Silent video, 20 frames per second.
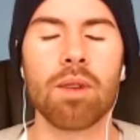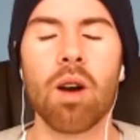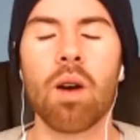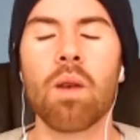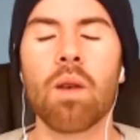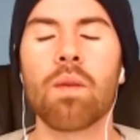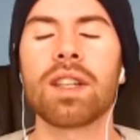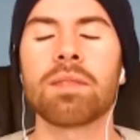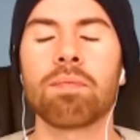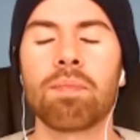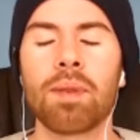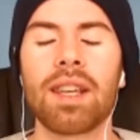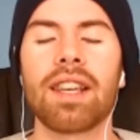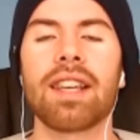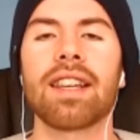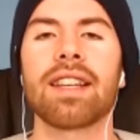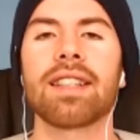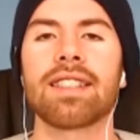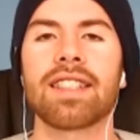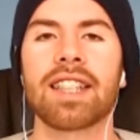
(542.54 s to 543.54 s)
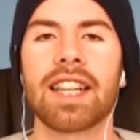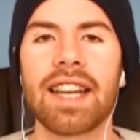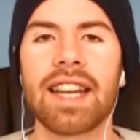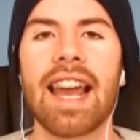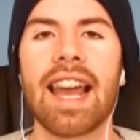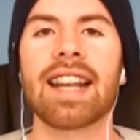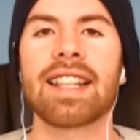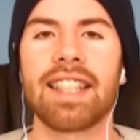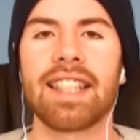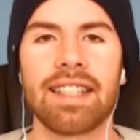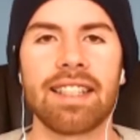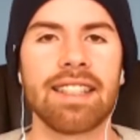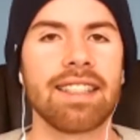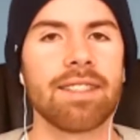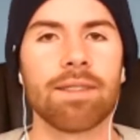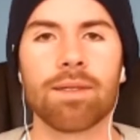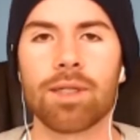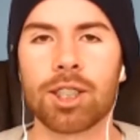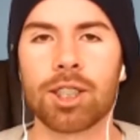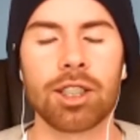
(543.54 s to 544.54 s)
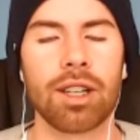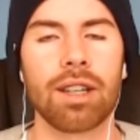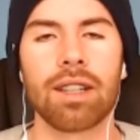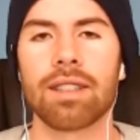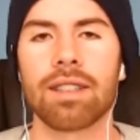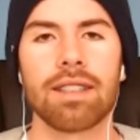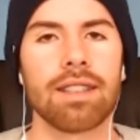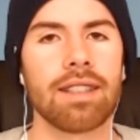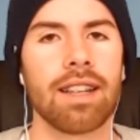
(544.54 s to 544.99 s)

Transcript: always being connected, for sure.